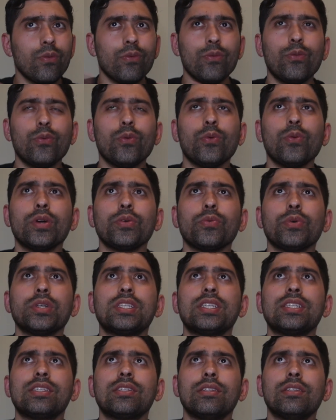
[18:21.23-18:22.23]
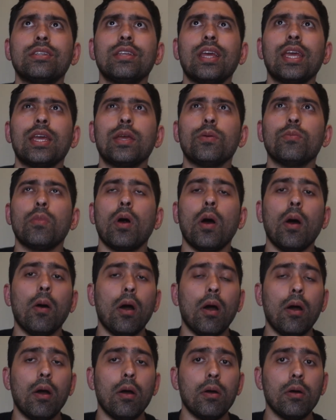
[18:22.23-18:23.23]
what's his name?
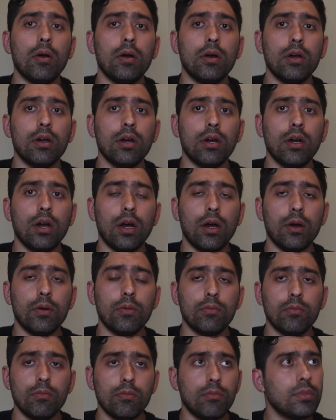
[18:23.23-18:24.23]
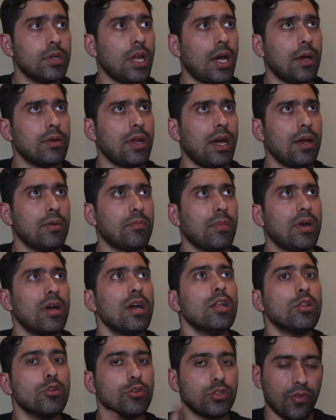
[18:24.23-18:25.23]
Not
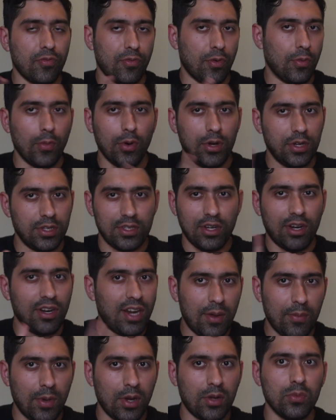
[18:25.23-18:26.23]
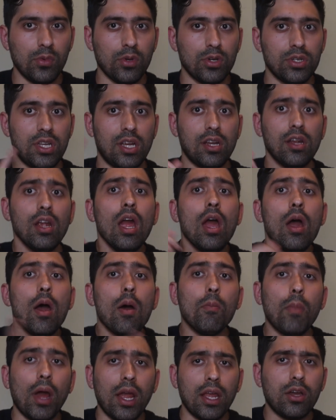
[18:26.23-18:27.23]
Lucifer Morningstar, not Michael Morningstar.
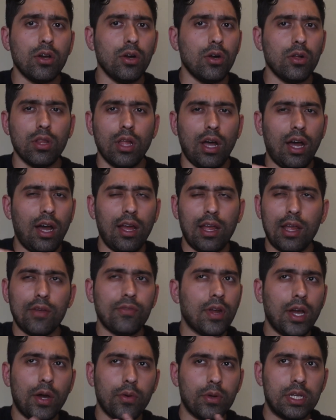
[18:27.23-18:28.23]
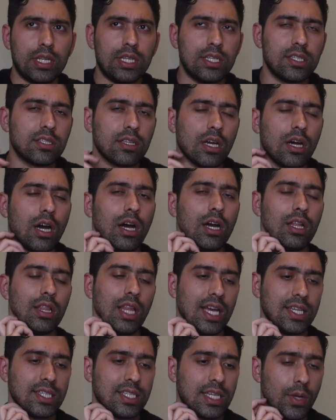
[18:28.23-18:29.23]
Michael, I forgot what his
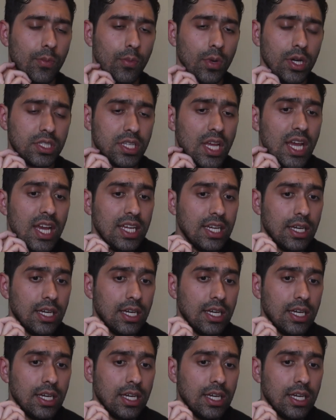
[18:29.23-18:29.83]
last name was.